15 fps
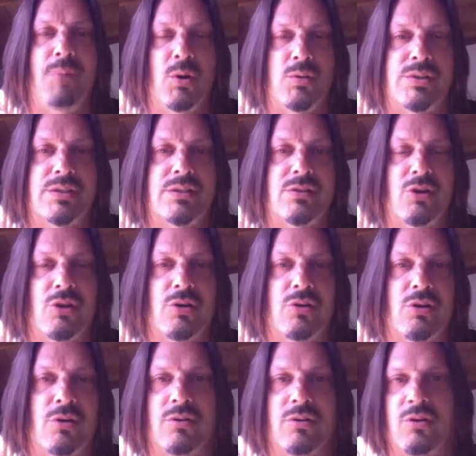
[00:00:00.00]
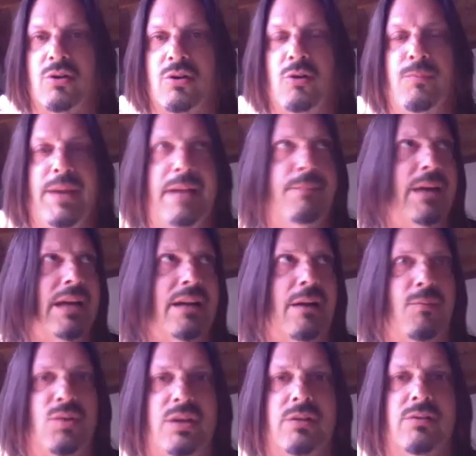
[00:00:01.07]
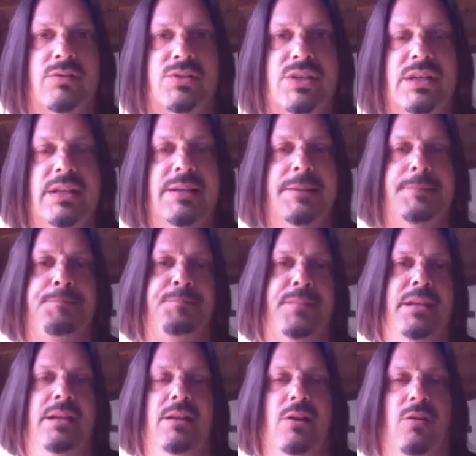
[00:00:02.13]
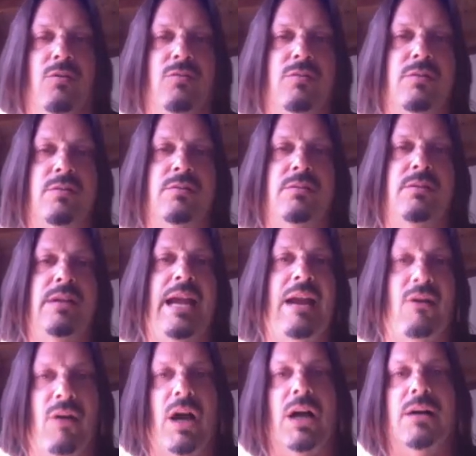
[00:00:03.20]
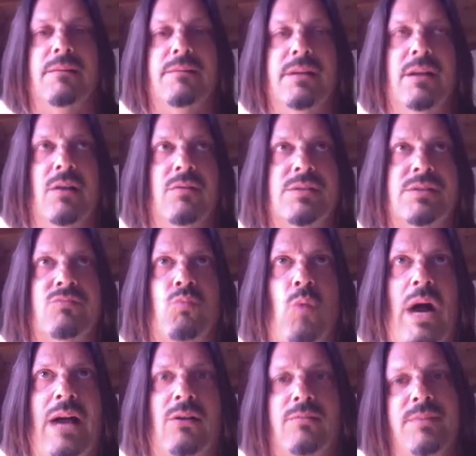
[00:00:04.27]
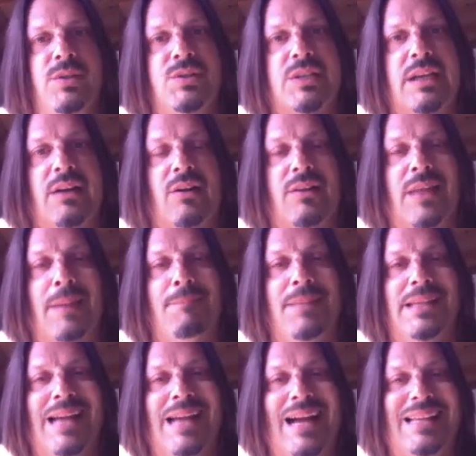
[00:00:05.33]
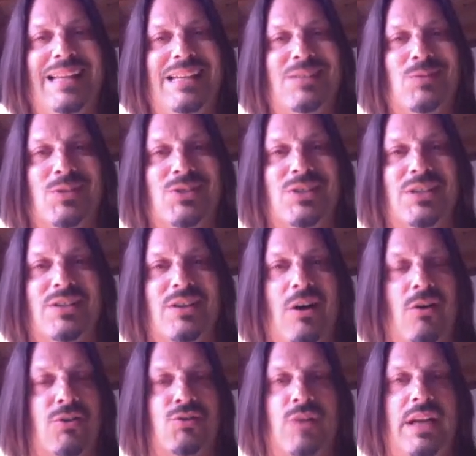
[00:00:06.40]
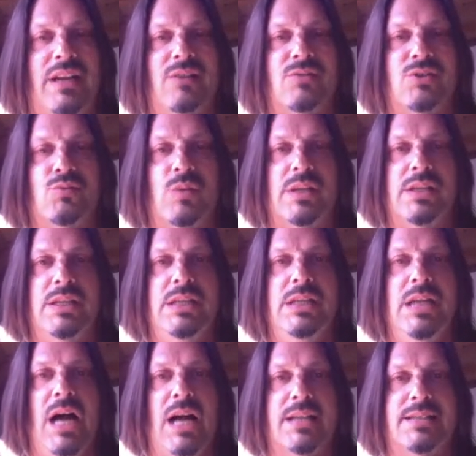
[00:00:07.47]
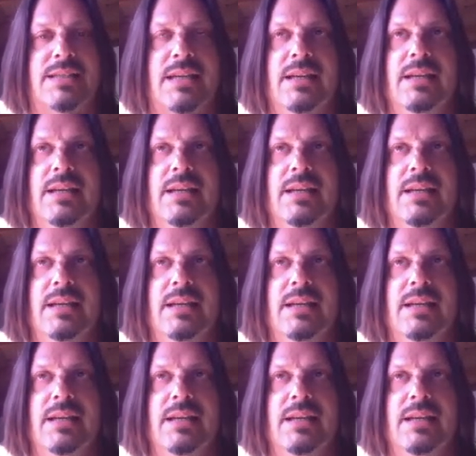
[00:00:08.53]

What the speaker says: post Kurt Cobain by a couple of years, you know, era. You know, it was a wild music era, that mid-90s where shit college radio just went nuts.